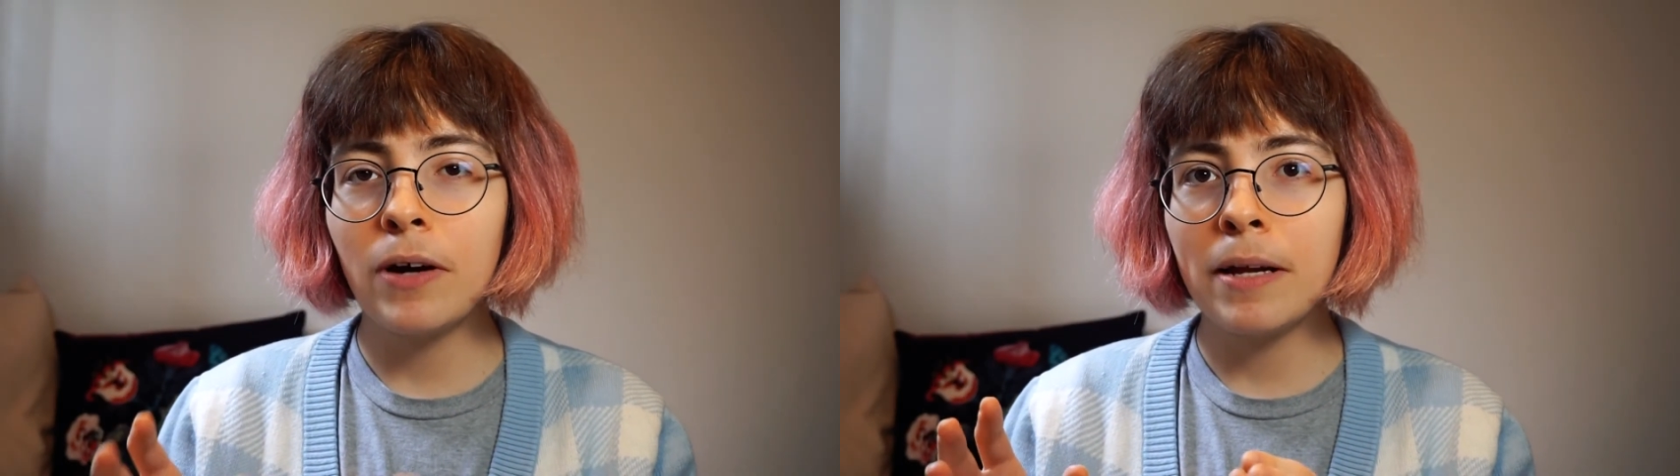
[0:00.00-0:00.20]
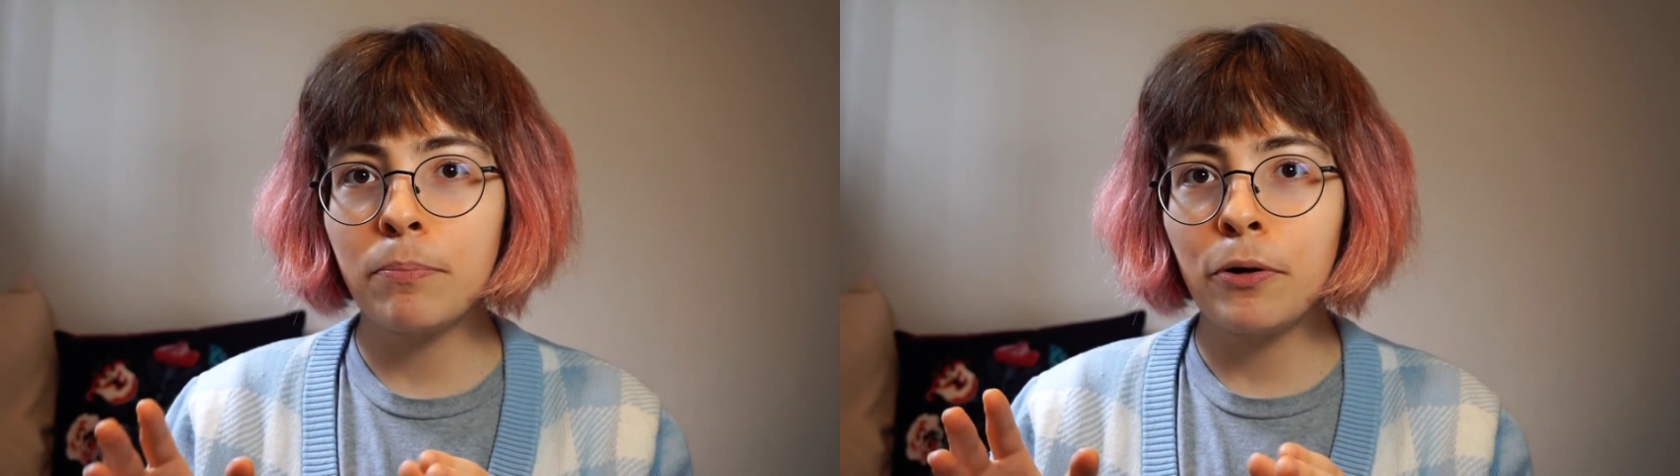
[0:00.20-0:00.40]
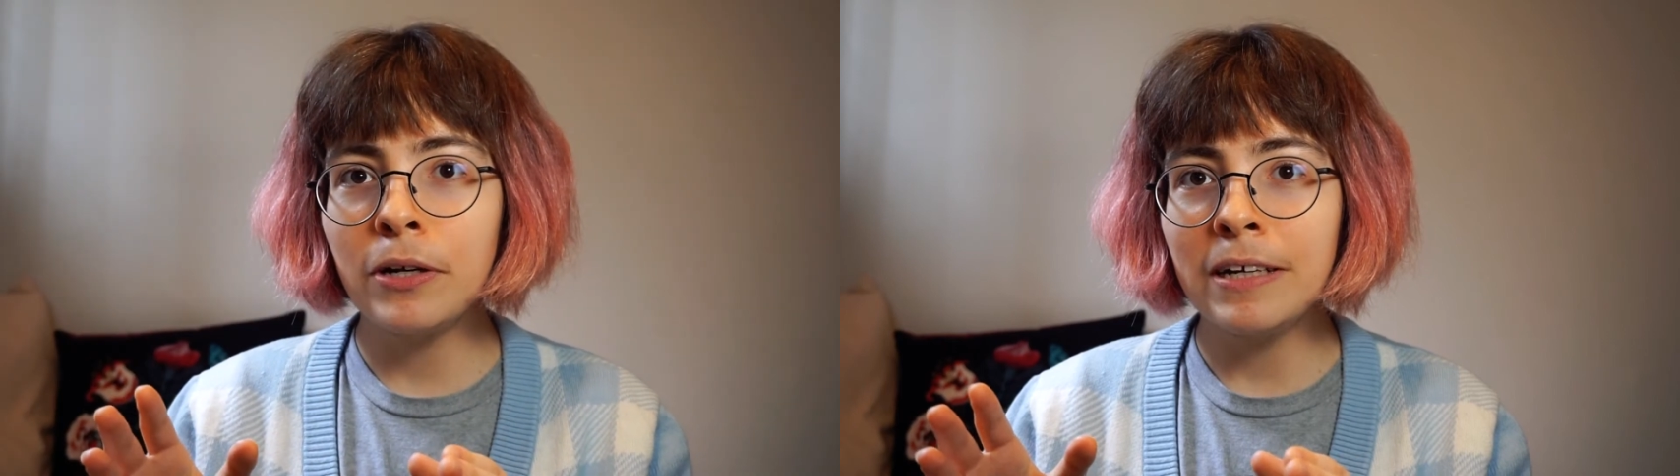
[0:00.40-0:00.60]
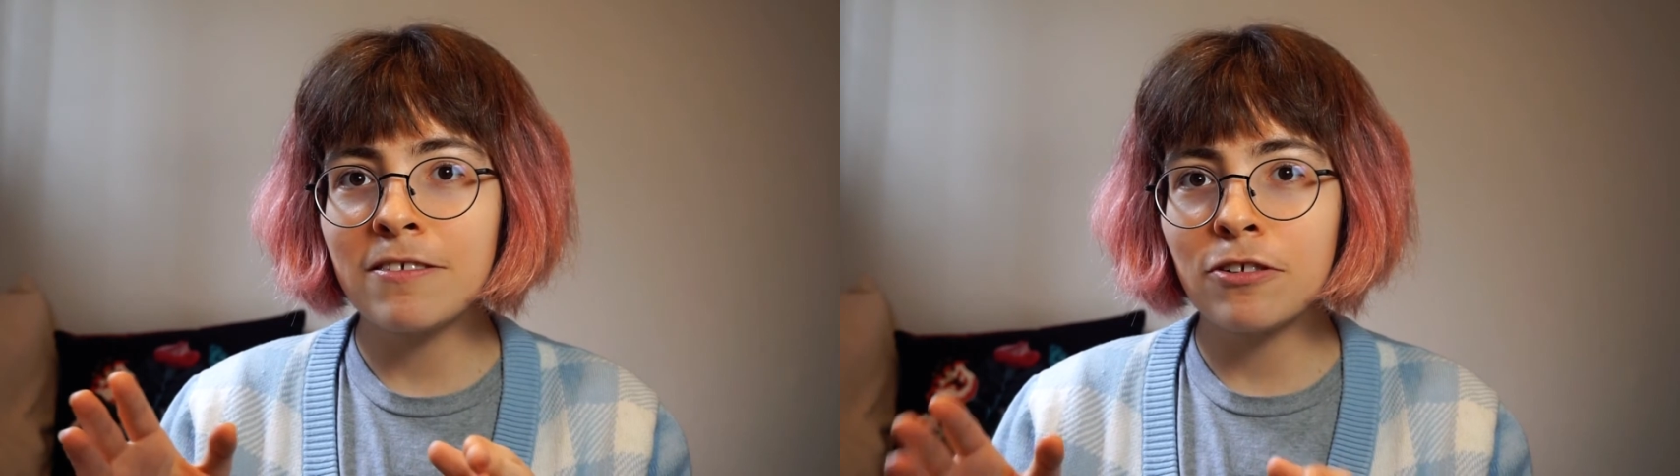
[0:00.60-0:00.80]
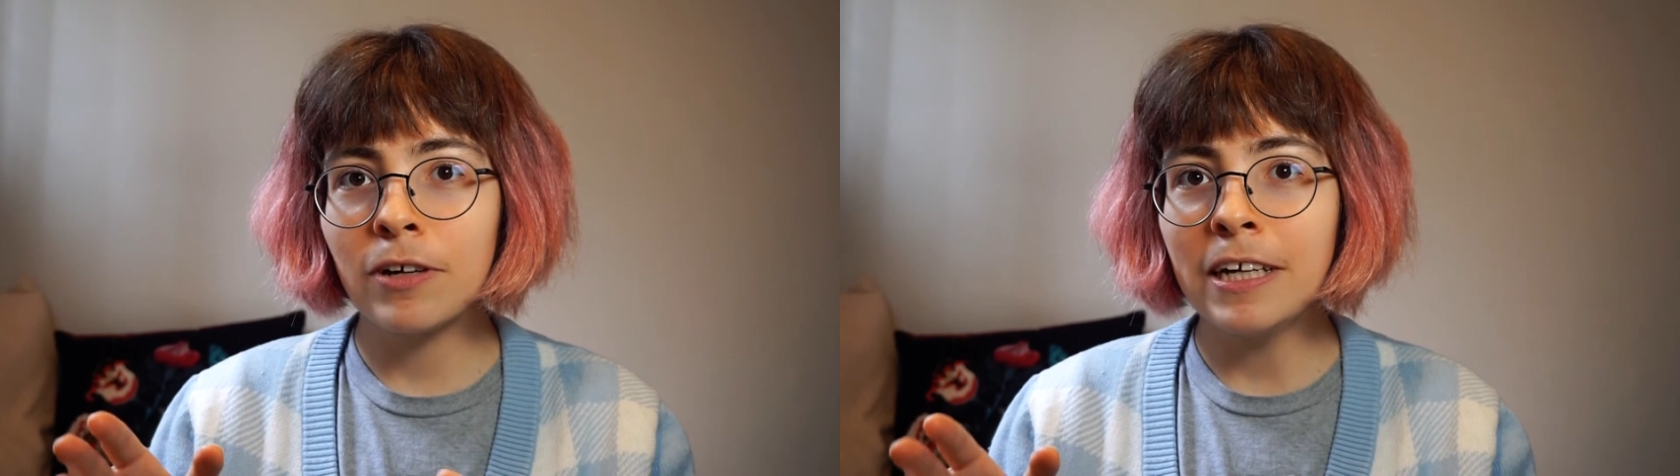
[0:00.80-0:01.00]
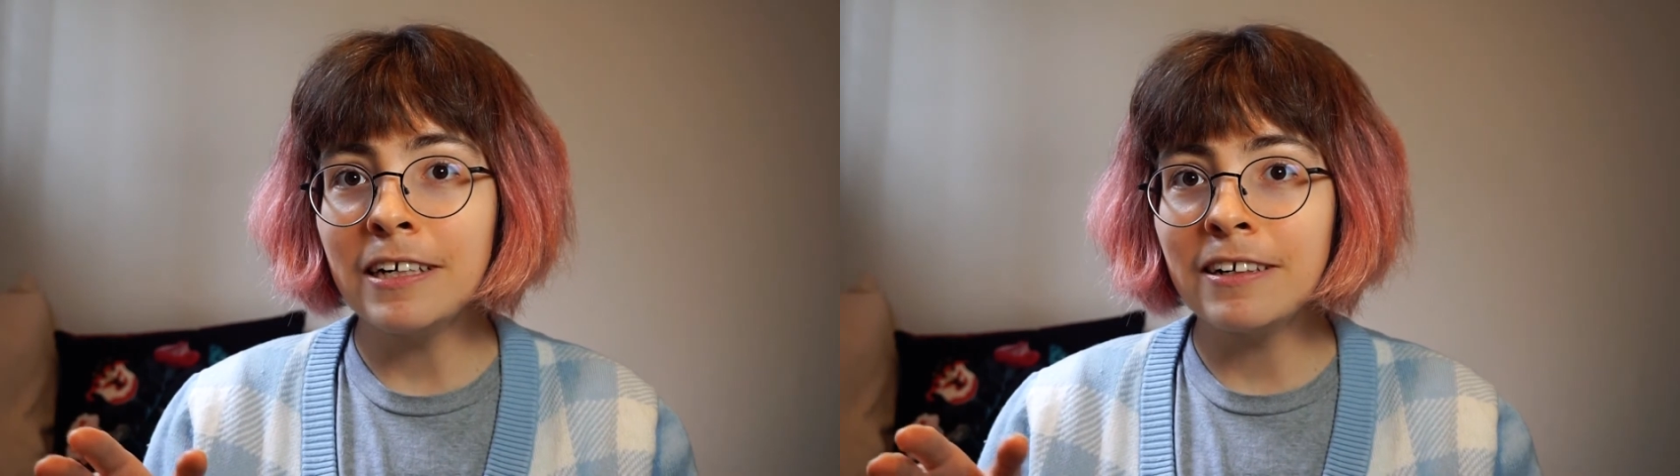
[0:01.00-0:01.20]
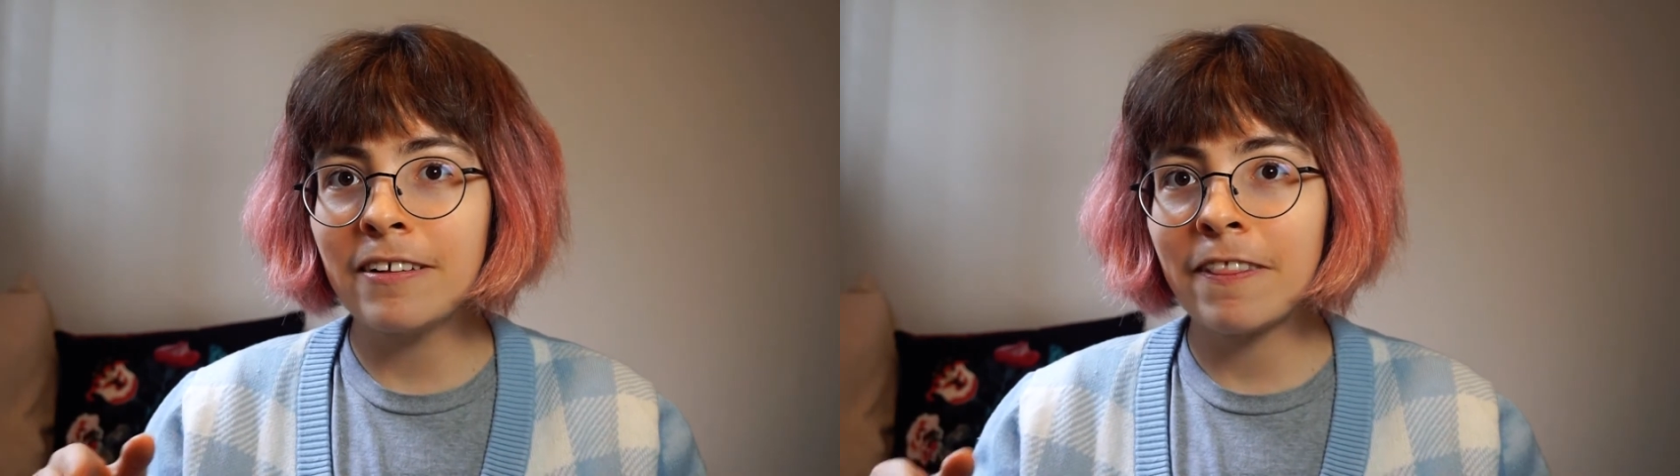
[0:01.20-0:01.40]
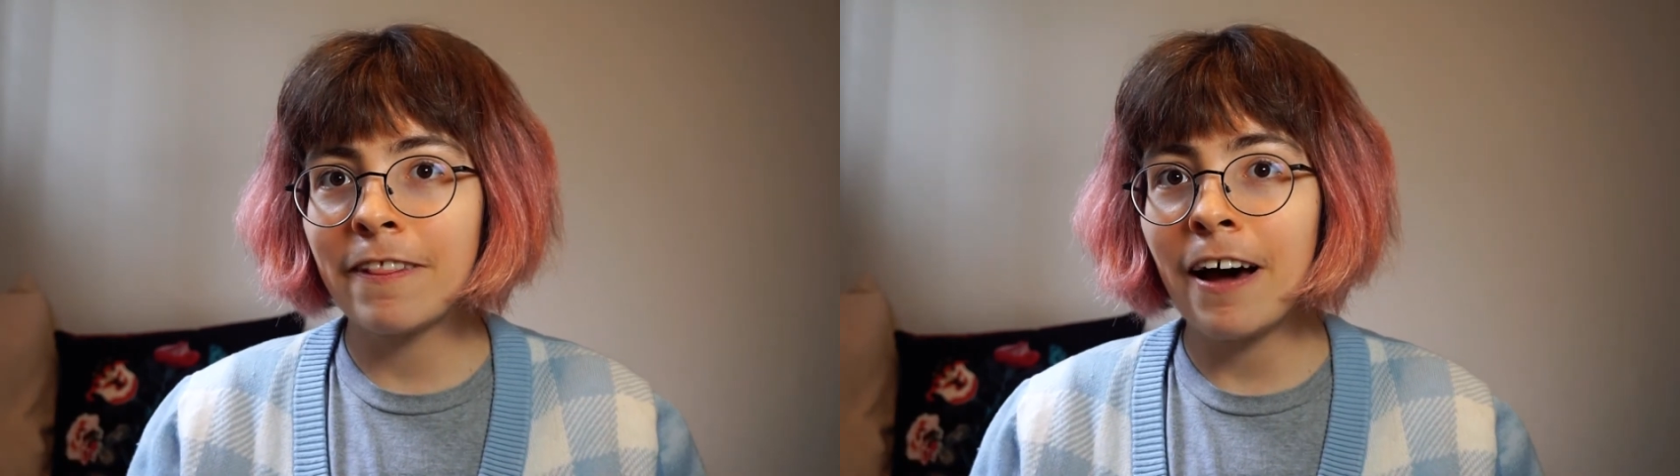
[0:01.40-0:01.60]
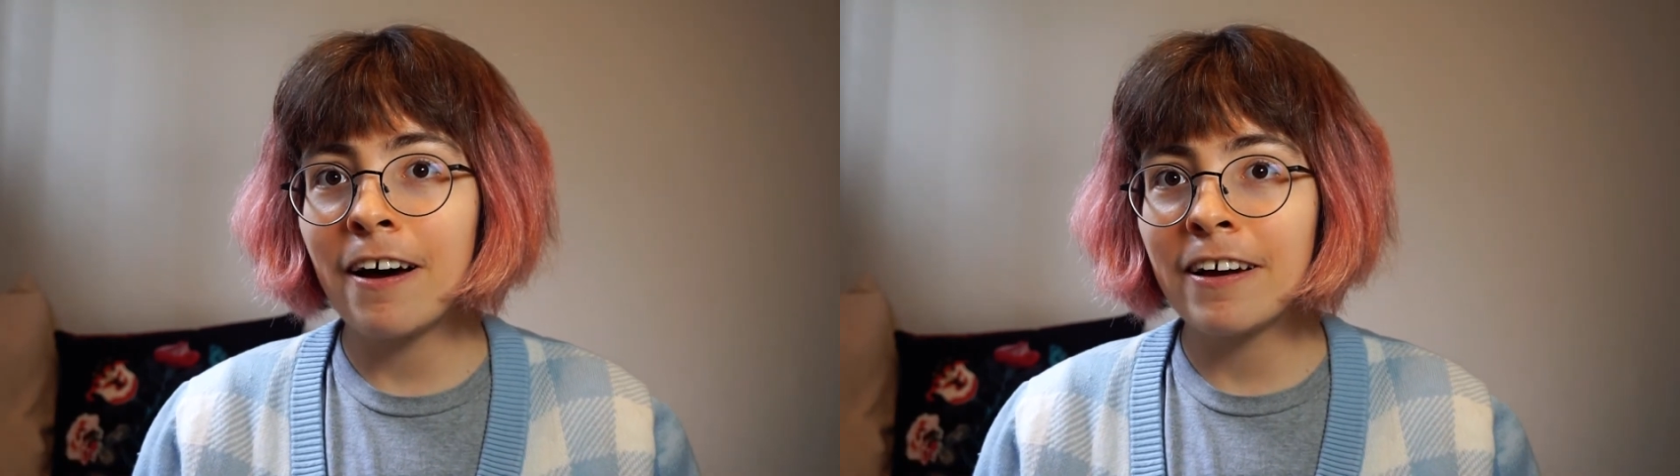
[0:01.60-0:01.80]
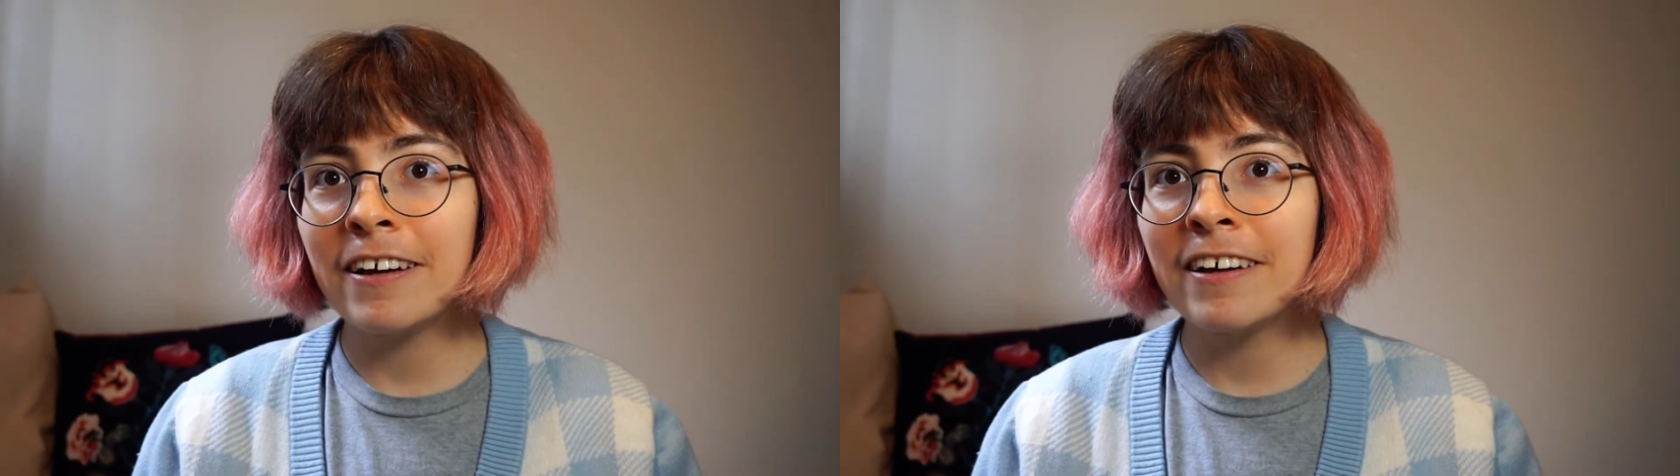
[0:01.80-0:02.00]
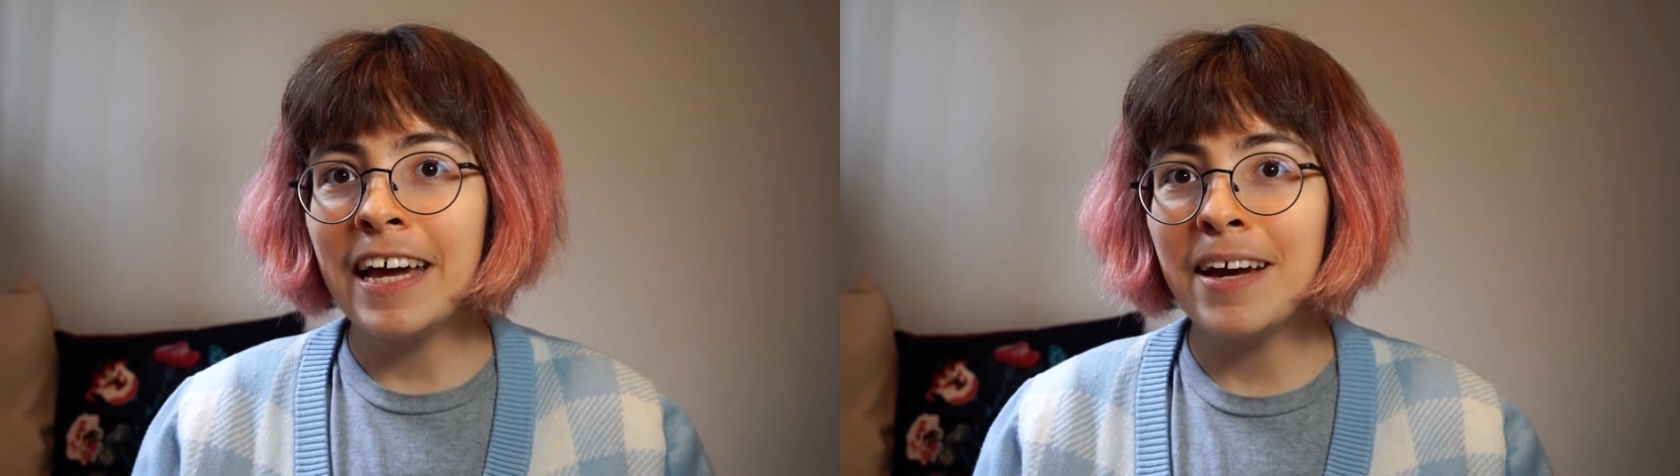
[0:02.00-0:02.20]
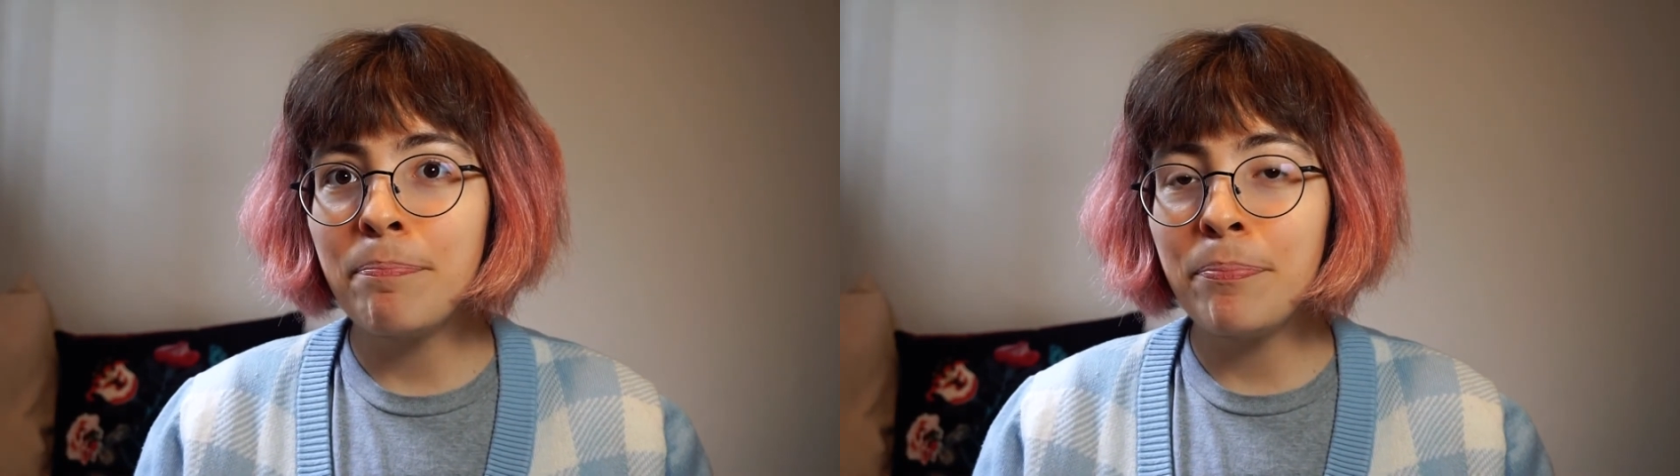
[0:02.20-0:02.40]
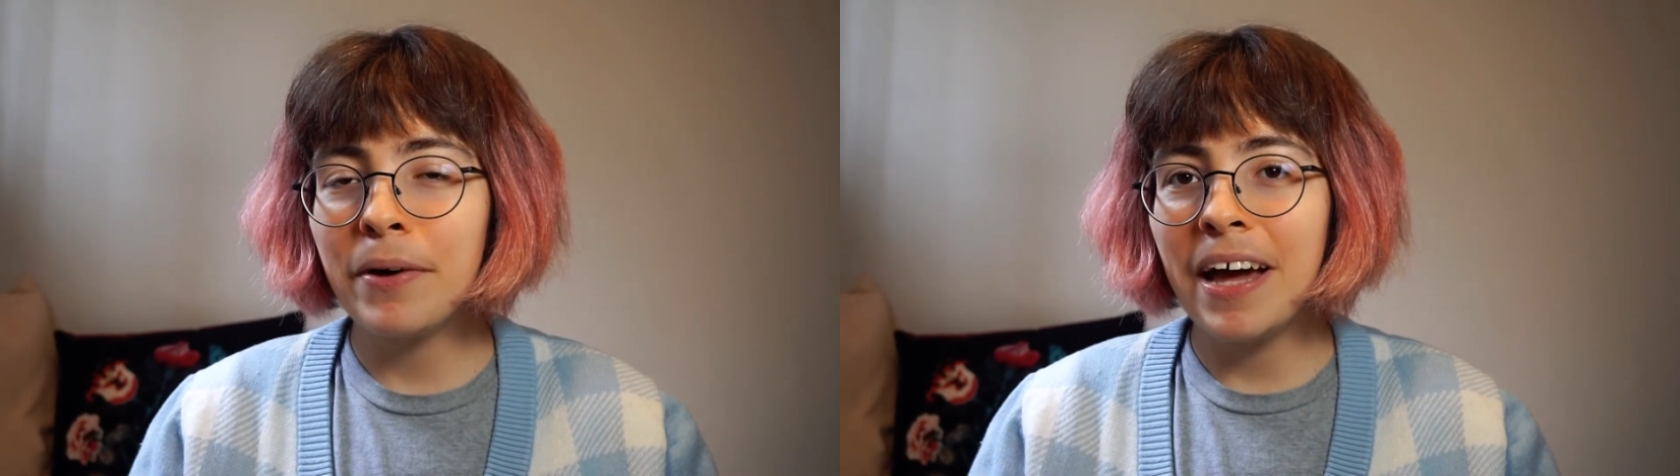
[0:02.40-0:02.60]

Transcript: and put it straight into thigh, hip,